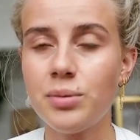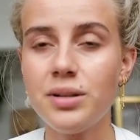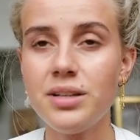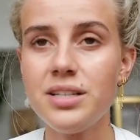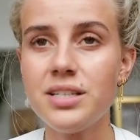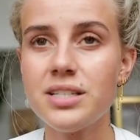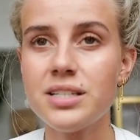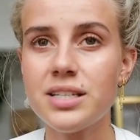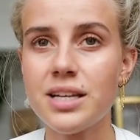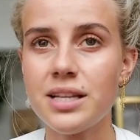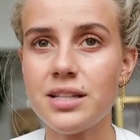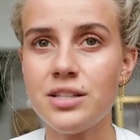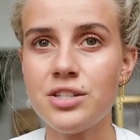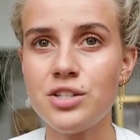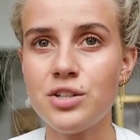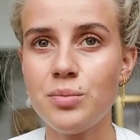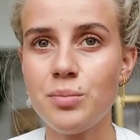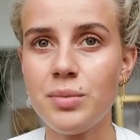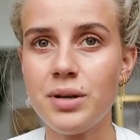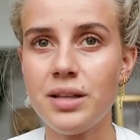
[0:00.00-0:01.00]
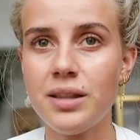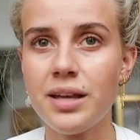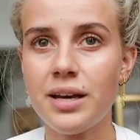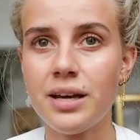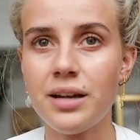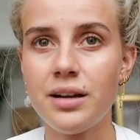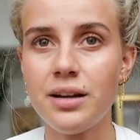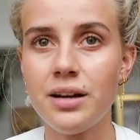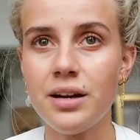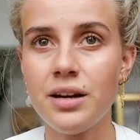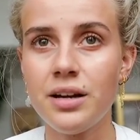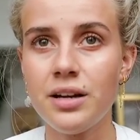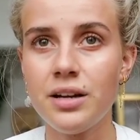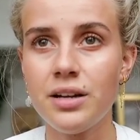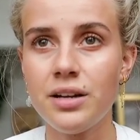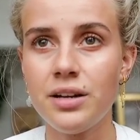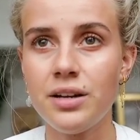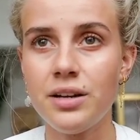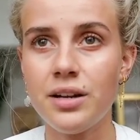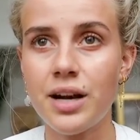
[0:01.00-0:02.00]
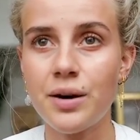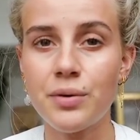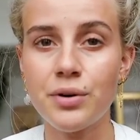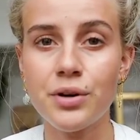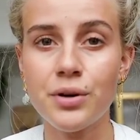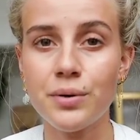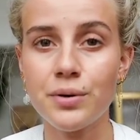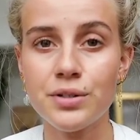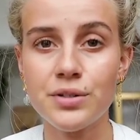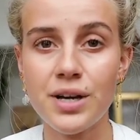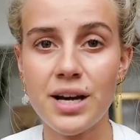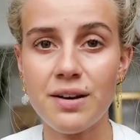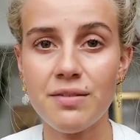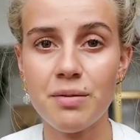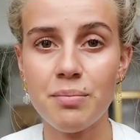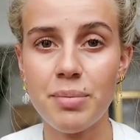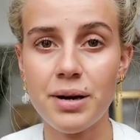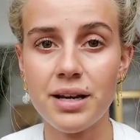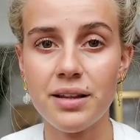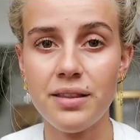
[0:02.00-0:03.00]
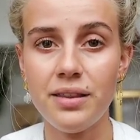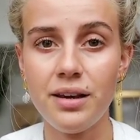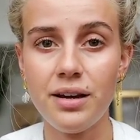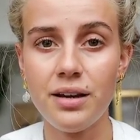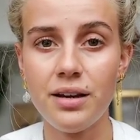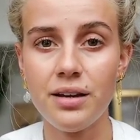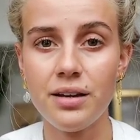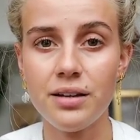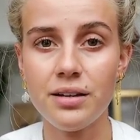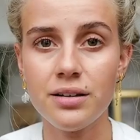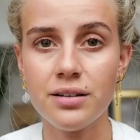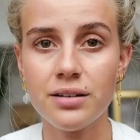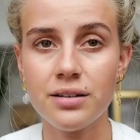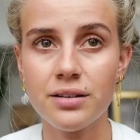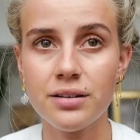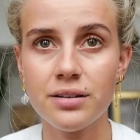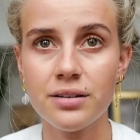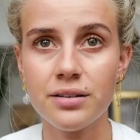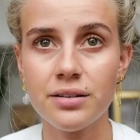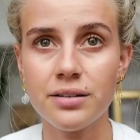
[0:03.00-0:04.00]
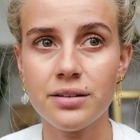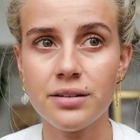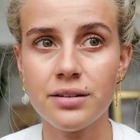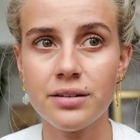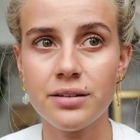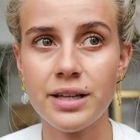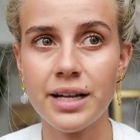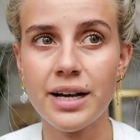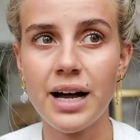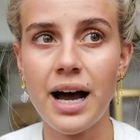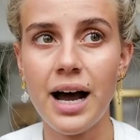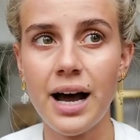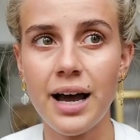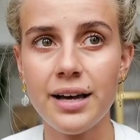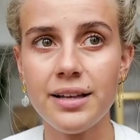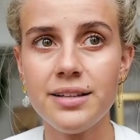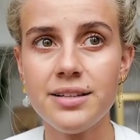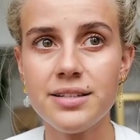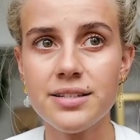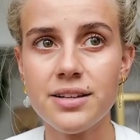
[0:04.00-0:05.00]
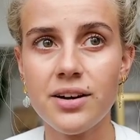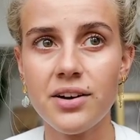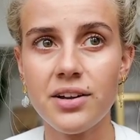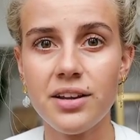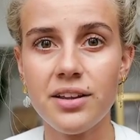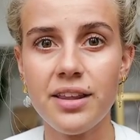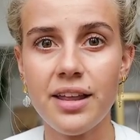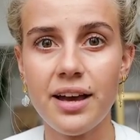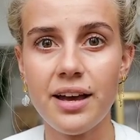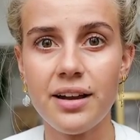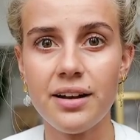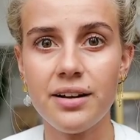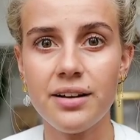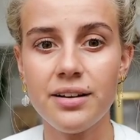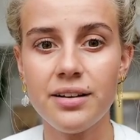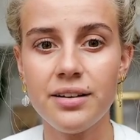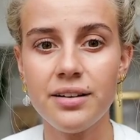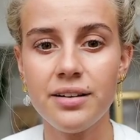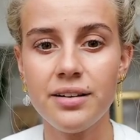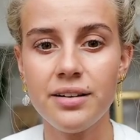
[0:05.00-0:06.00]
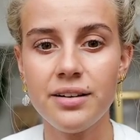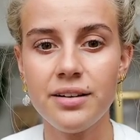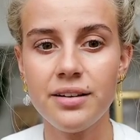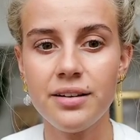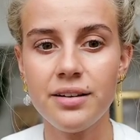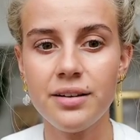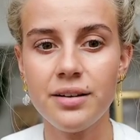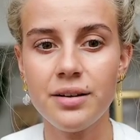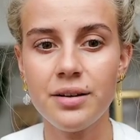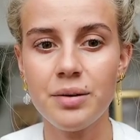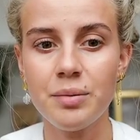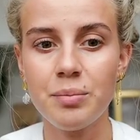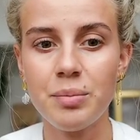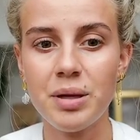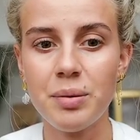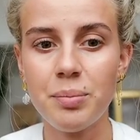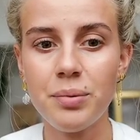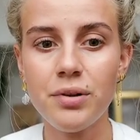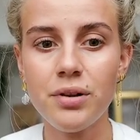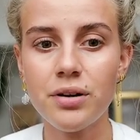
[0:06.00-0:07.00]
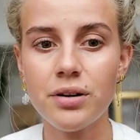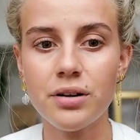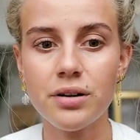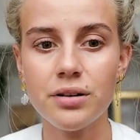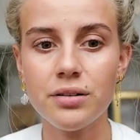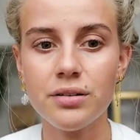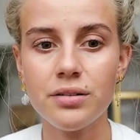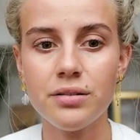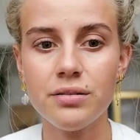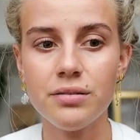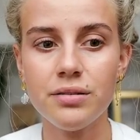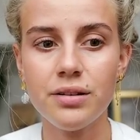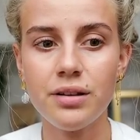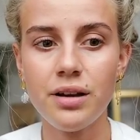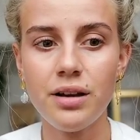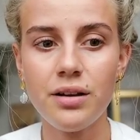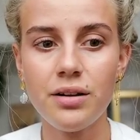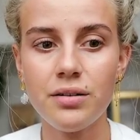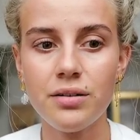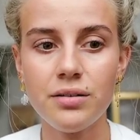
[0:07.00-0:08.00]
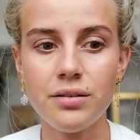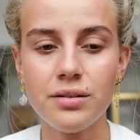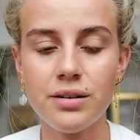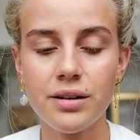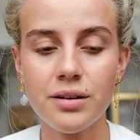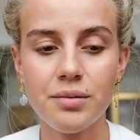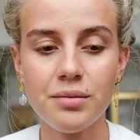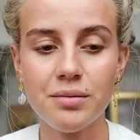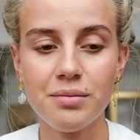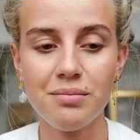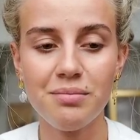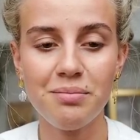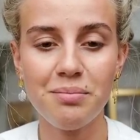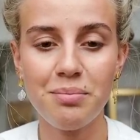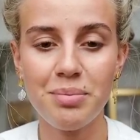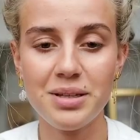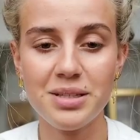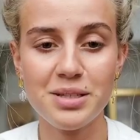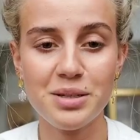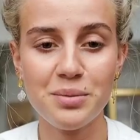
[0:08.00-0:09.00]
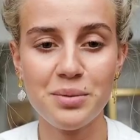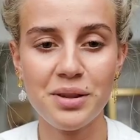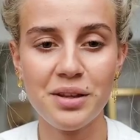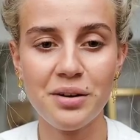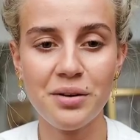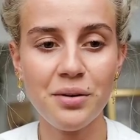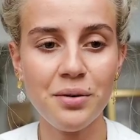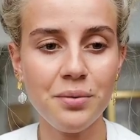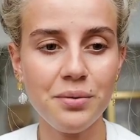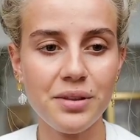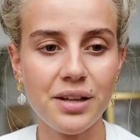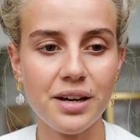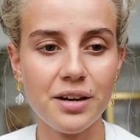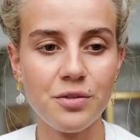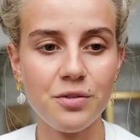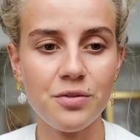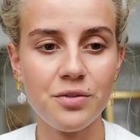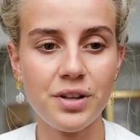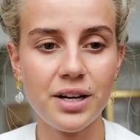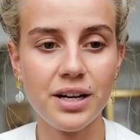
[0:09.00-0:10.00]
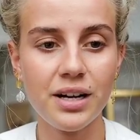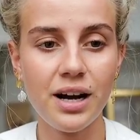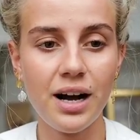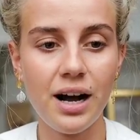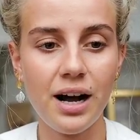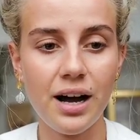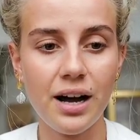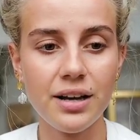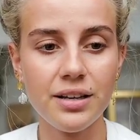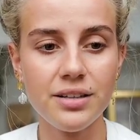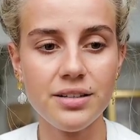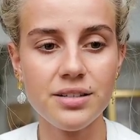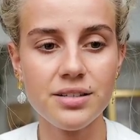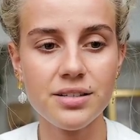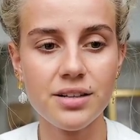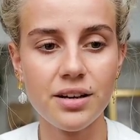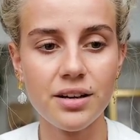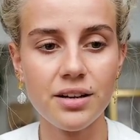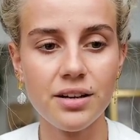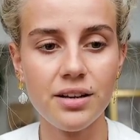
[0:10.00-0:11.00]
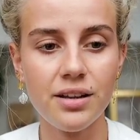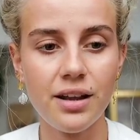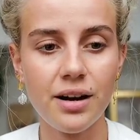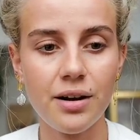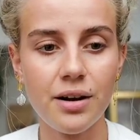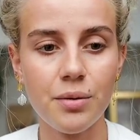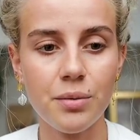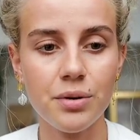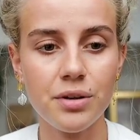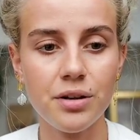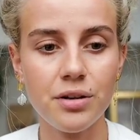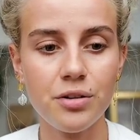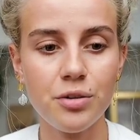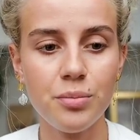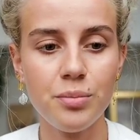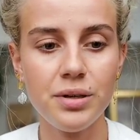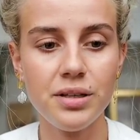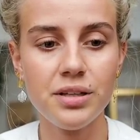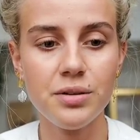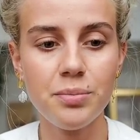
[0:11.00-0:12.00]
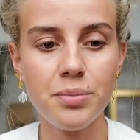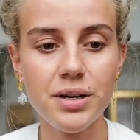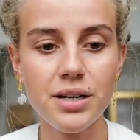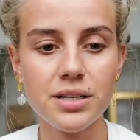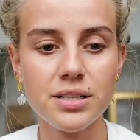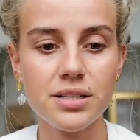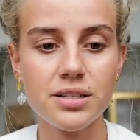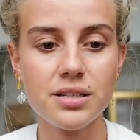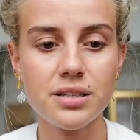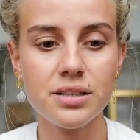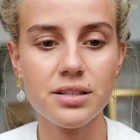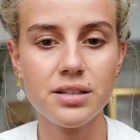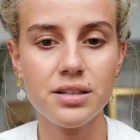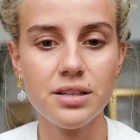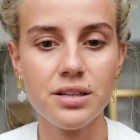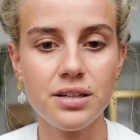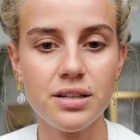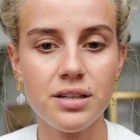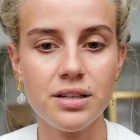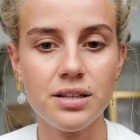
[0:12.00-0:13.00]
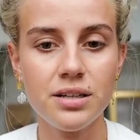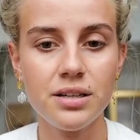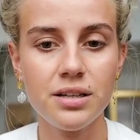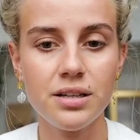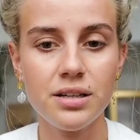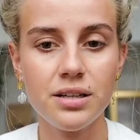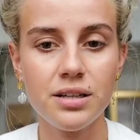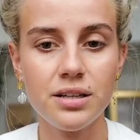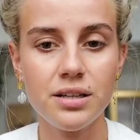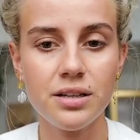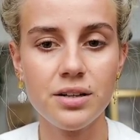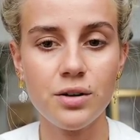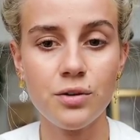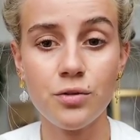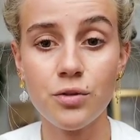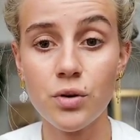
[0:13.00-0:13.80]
said to me that now we're going to have a bad day. Like, I decided that. people are, they are like busy with their own life. Like, I decided that I wanted to be depressed. Of